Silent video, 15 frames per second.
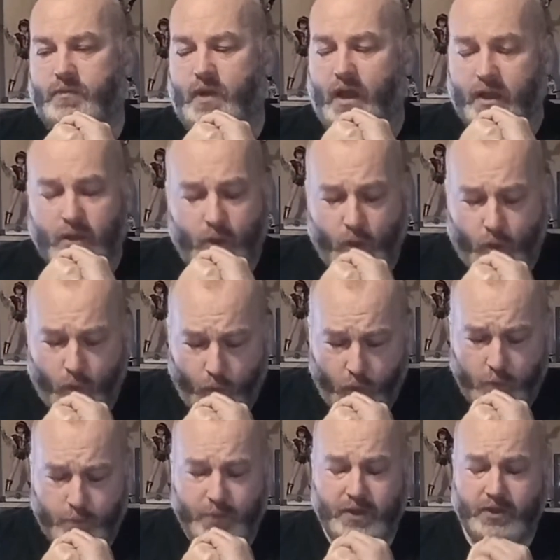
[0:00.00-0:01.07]
I
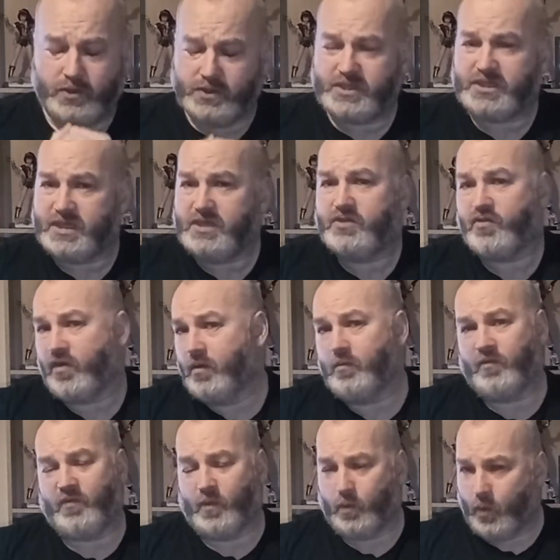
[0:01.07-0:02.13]
hope that you see
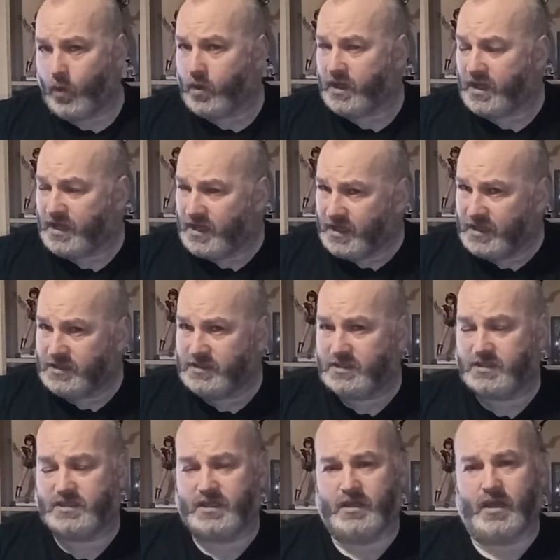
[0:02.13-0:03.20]
Trump for what he
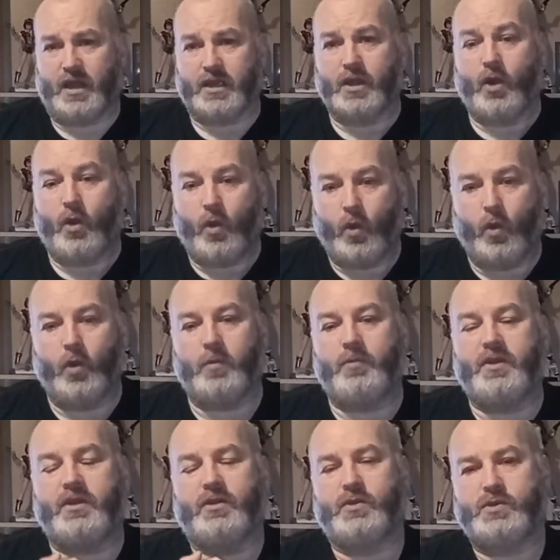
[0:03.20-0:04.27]
is. I hope
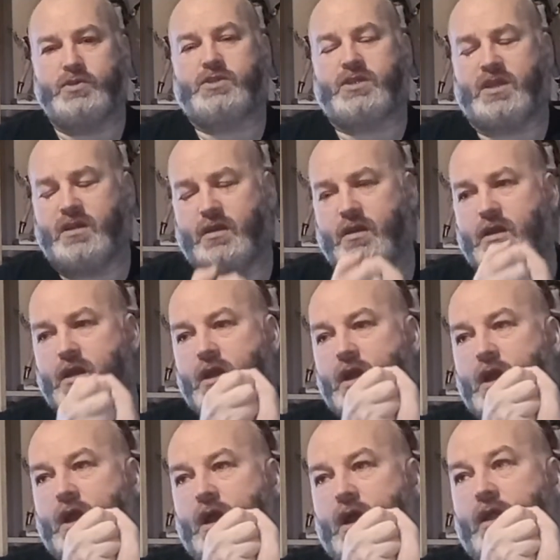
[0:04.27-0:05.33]
that
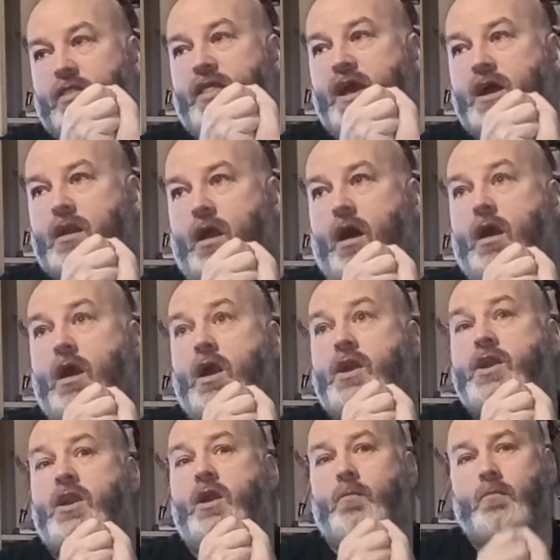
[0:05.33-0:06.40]
there are
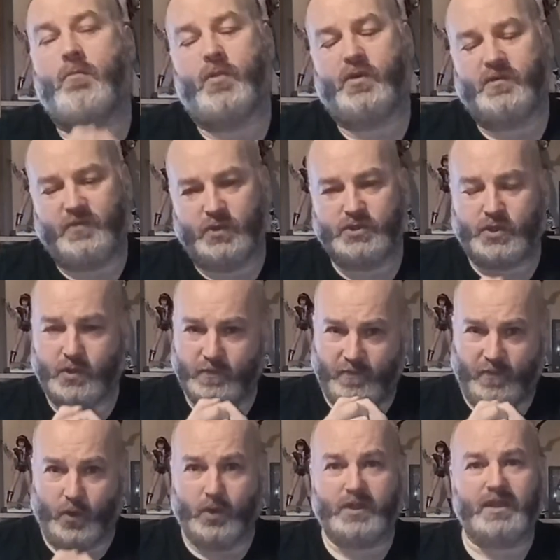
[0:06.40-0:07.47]
a number of those who
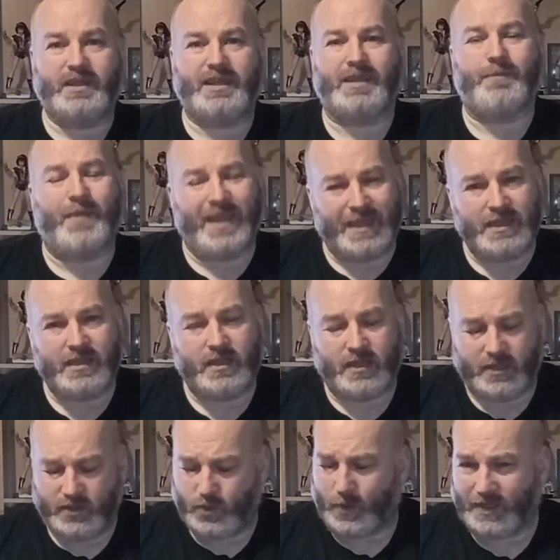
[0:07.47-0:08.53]
voted him in
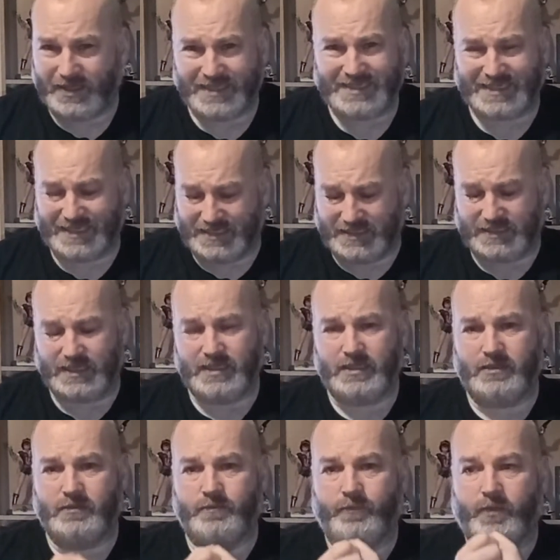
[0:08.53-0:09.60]

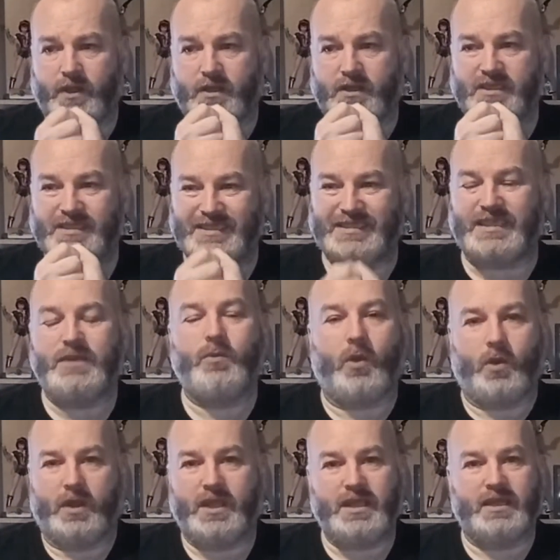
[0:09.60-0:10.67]
2016 see
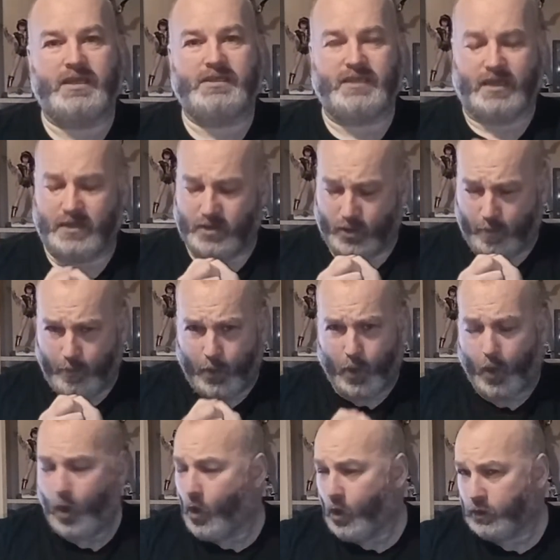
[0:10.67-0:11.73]
what he is and are
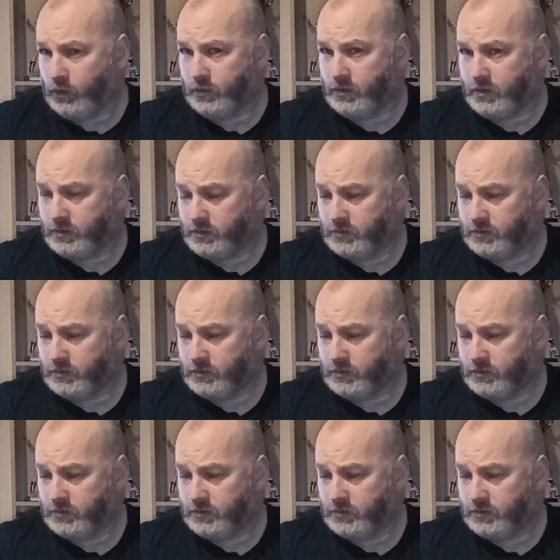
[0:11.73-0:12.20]
appalled.